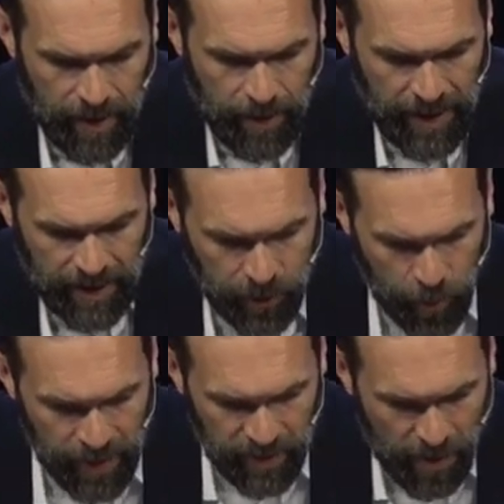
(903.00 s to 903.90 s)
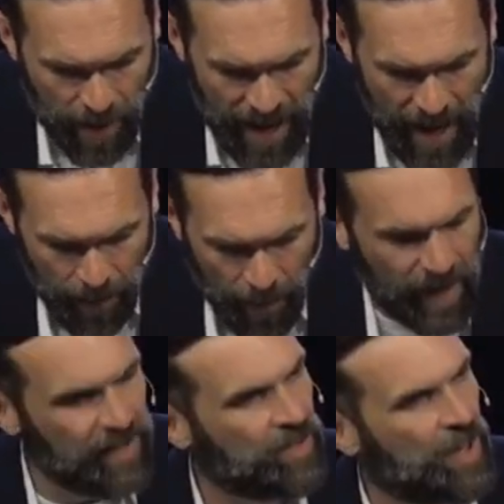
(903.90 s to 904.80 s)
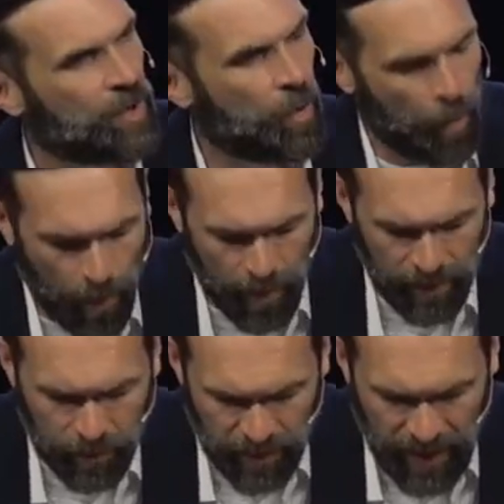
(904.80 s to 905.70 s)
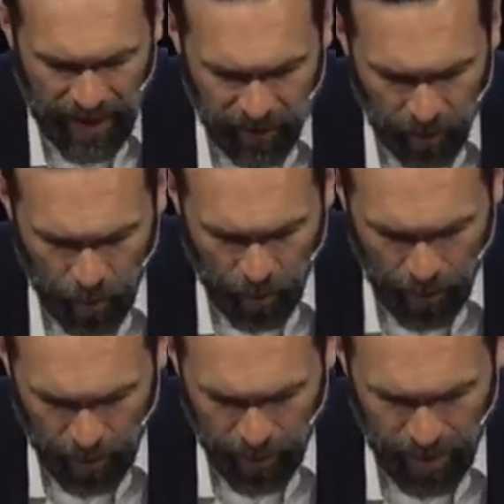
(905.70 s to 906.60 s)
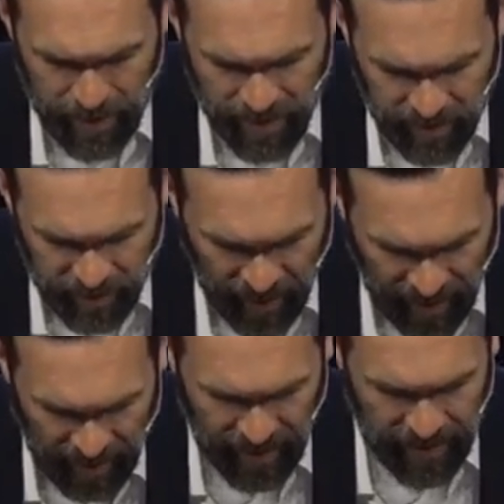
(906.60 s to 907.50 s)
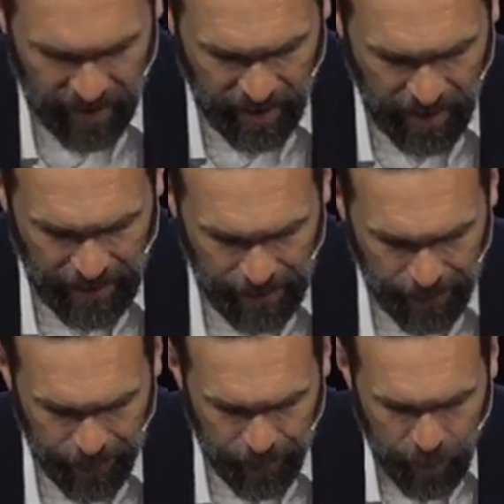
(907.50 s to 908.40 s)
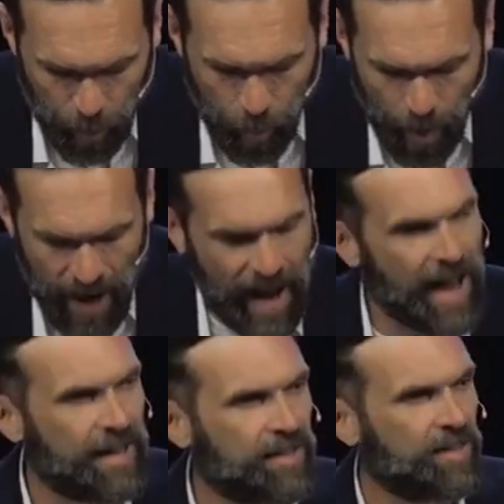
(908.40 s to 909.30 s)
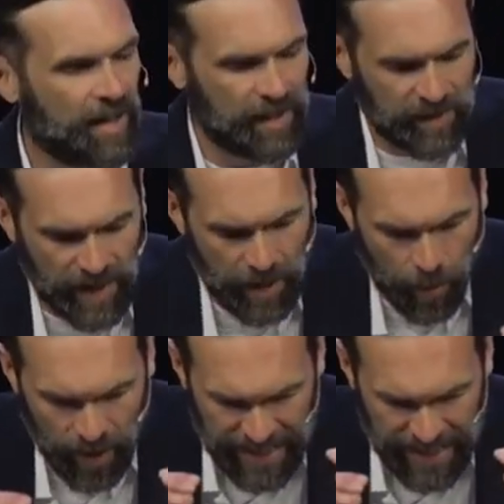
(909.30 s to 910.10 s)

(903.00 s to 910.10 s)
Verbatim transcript: Because wisdom operates in accordance with God's order and design. The wise, it's saying, will